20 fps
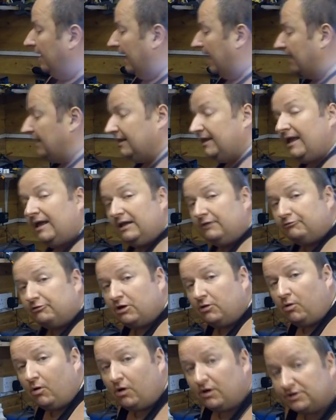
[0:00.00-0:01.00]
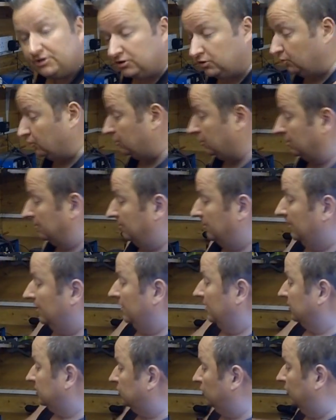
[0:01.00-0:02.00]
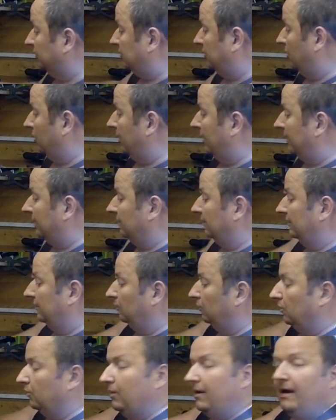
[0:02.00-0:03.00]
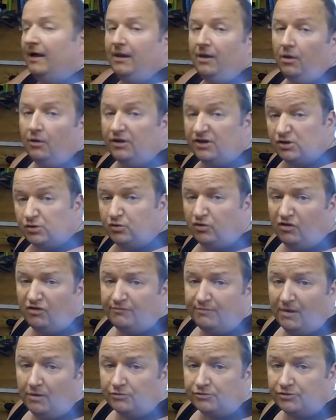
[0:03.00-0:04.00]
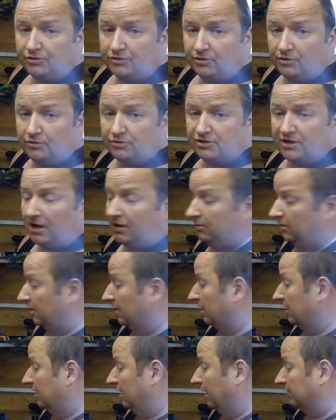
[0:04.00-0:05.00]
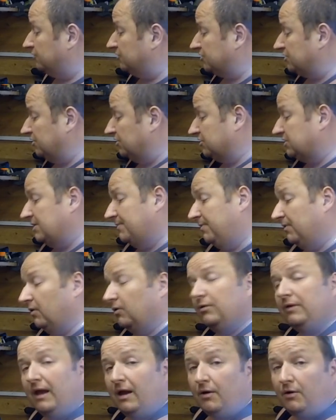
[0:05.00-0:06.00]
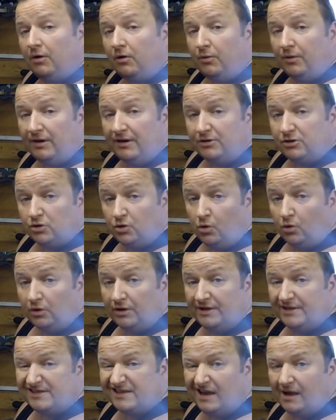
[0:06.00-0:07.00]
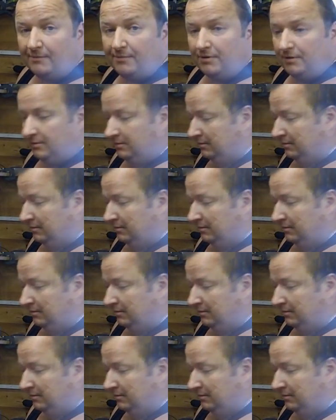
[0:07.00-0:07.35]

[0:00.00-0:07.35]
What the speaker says: And again, it requires doing them sort of diagonally all the way along. There's 12 bolts to do, so I'm just going to zip along now and quickly torque these up.